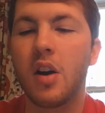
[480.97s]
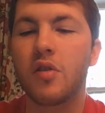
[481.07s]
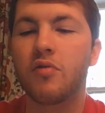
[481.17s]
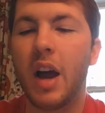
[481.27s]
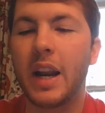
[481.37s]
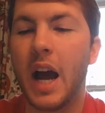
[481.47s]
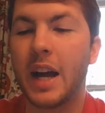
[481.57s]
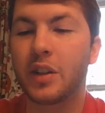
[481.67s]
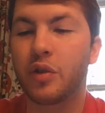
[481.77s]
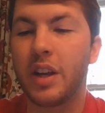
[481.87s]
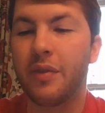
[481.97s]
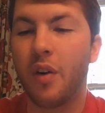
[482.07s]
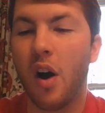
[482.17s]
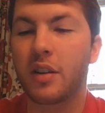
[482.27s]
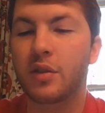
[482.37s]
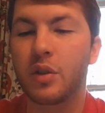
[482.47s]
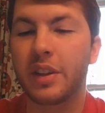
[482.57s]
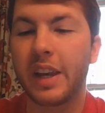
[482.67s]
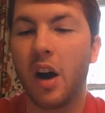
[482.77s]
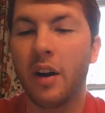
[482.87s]
Red-eyed tree frogs
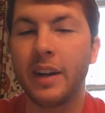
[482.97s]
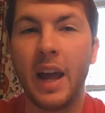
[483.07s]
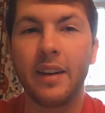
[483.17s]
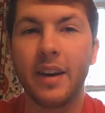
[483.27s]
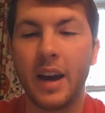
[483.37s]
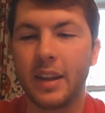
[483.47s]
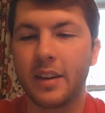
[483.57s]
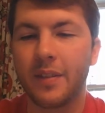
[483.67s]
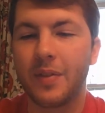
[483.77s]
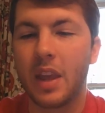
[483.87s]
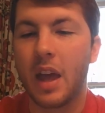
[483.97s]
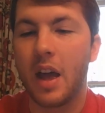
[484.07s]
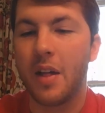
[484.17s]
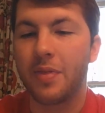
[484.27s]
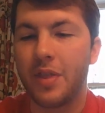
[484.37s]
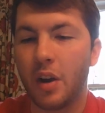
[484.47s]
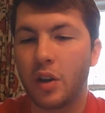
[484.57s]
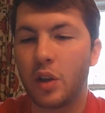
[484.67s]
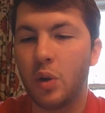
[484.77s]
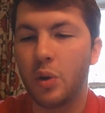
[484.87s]
usually hunt at night. Their
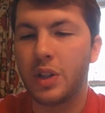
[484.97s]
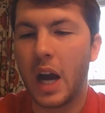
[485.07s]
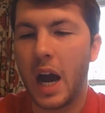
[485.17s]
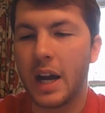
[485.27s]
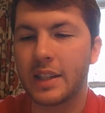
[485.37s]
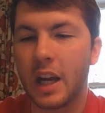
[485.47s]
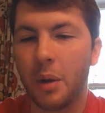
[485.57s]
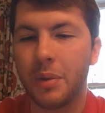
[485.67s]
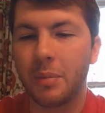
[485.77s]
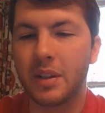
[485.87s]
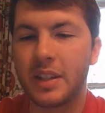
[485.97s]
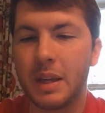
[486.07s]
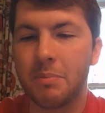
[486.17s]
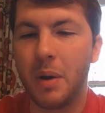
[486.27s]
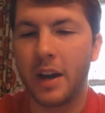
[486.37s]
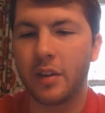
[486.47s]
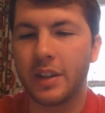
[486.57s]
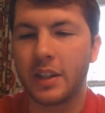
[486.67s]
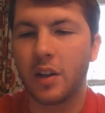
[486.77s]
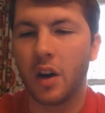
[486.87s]
huge eyes help them to see better in
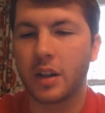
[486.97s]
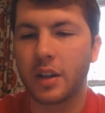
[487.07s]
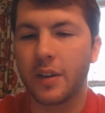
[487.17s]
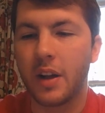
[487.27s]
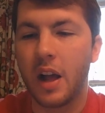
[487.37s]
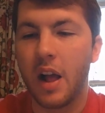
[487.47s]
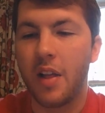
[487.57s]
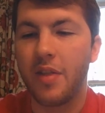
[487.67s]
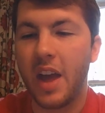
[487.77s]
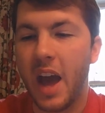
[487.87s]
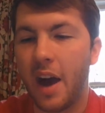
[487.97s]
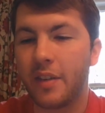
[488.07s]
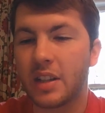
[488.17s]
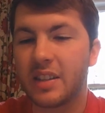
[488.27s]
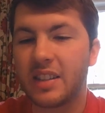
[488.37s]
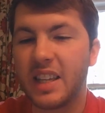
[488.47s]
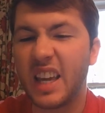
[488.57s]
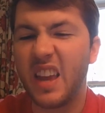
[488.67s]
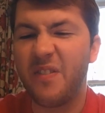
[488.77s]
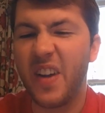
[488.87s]
the dark. They have
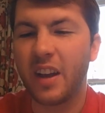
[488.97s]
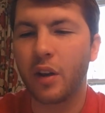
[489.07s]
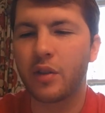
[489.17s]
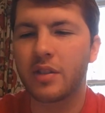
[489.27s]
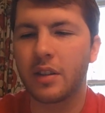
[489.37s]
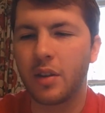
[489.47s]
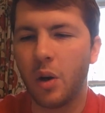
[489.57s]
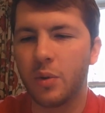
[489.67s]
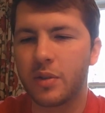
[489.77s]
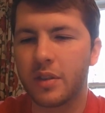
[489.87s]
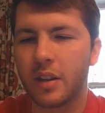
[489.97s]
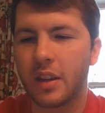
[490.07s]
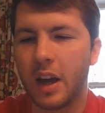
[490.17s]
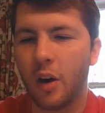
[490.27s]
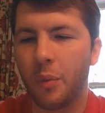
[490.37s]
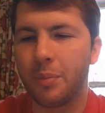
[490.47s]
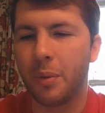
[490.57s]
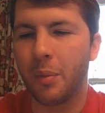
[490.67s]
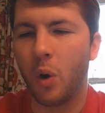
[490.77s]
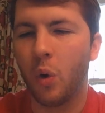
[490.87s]
sticky fingers and toes that help
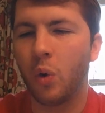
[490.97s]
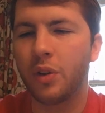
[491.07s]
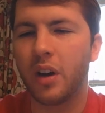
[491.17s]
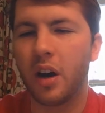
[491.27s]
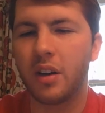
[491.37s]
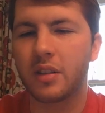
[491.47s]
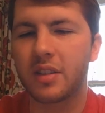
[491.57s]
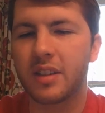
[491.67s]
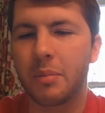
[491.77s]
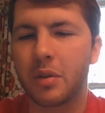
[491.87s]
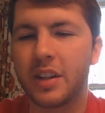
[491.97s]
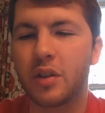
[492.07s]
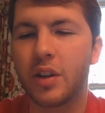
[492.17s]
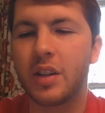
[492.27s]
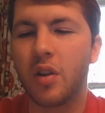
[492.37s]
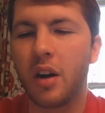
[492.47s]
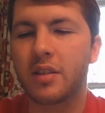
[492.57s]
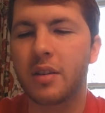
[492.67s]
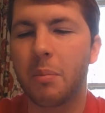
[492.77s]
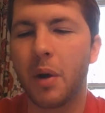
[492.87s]
them hold on to slippery tree
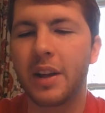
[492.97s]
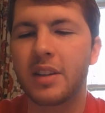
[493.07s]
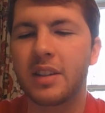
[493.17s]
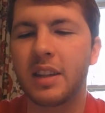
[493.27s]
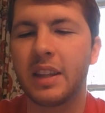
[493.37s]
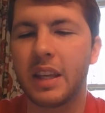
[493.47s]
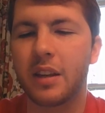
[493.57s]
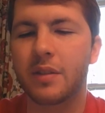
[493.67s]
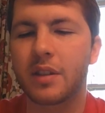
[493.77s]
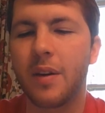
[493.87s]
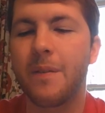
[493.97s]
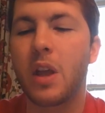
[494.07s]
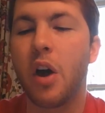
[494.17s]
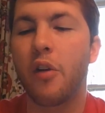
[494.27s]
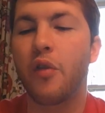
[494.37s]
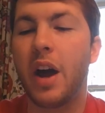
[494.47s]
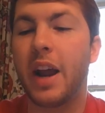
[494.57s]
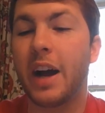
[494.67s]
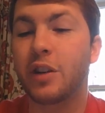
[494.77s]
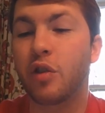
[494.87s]
trunks, branches, and leaves.
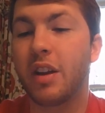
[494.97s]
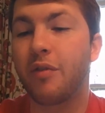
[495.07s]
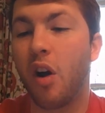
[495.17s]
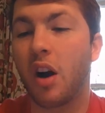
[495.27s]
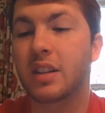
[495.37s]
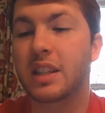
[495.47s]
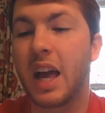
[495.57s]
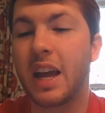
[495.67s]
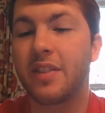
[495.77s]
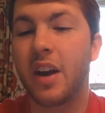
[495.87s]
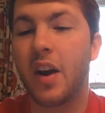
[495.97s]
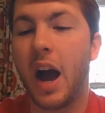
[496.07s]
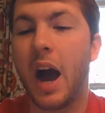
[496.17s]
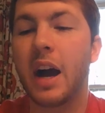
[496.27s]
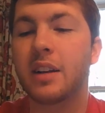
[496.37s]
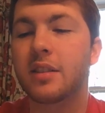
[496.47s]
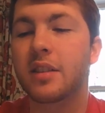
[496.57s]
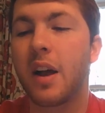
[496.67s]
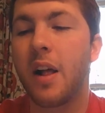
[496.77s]
Red-eyed tree frogs lay their eggs